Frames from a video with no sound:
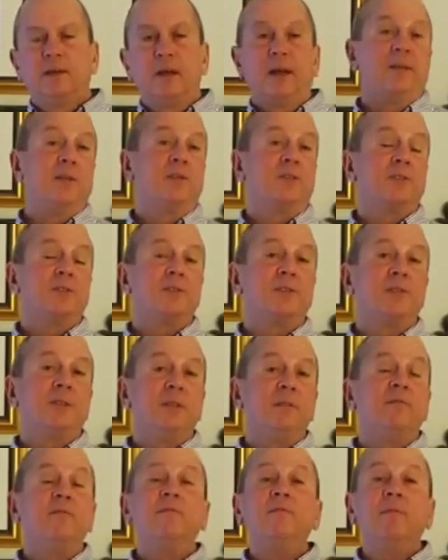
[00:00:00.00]
Hi, this is
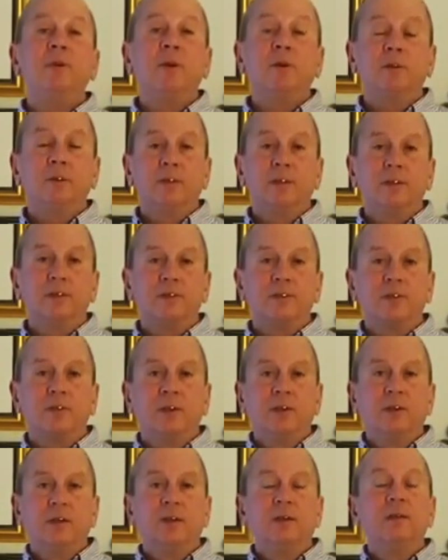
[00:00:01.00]
Steve from Vero Linens.
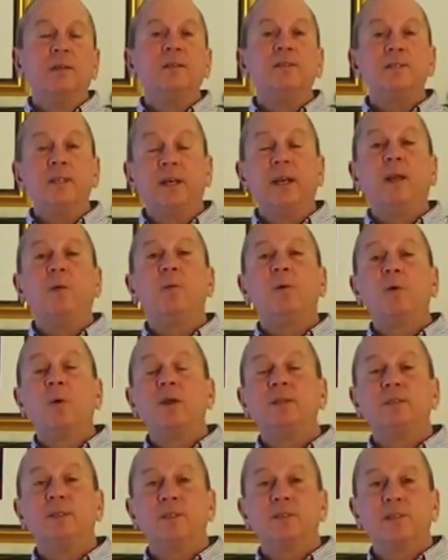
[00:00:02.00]
Today we're
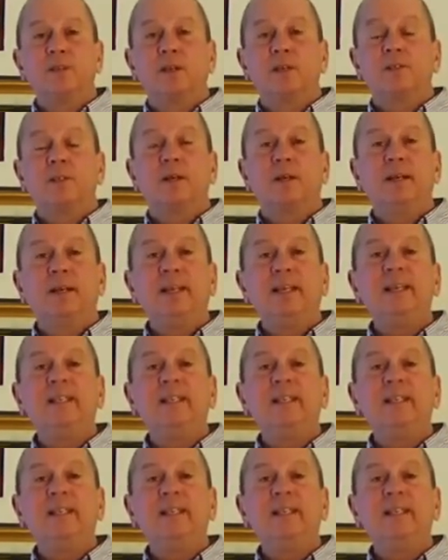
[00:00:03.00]
going to discuss how to